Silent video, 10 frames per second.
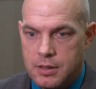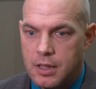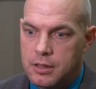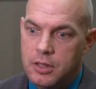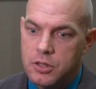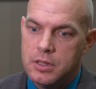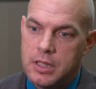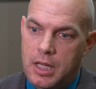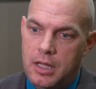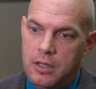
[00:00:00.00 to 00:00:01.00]
The
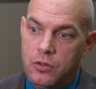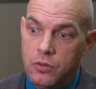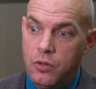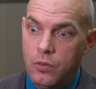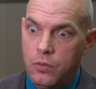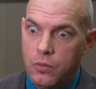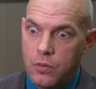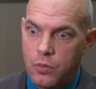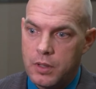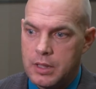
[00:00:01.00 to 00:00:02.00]
clinicians can't do
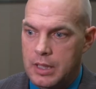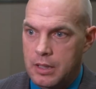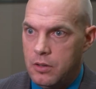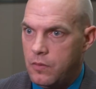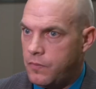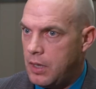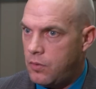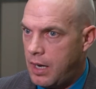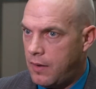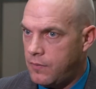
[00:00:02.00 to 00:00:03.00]
the work they need to do if they
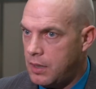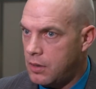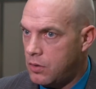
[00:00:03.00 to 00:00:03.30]
don't have that